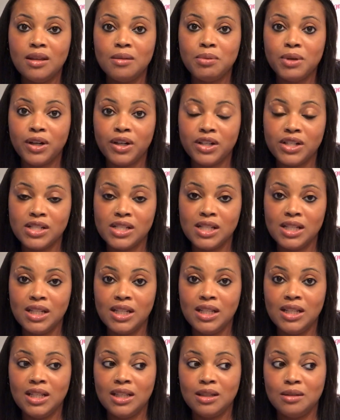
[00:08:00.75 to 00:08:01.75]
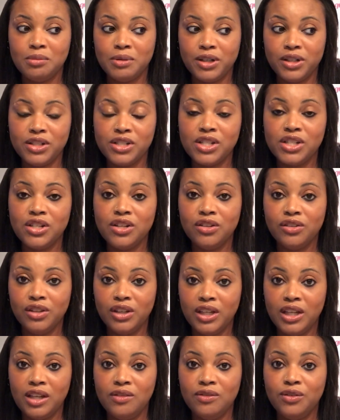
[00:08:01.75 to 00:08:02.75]
the person that the person you're
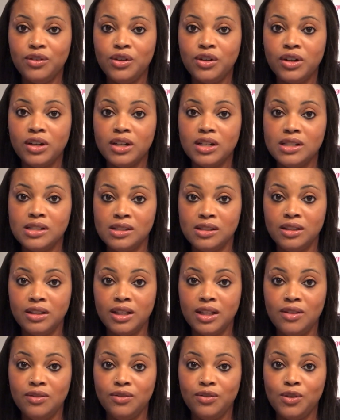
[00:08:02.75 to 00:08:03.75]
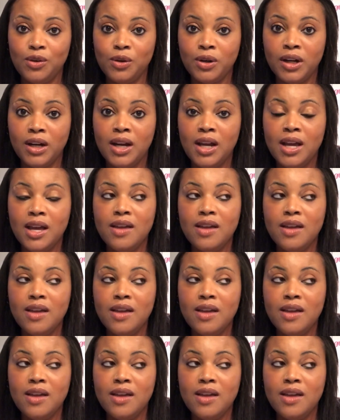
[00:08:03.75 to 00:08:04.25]
looking for is looking for.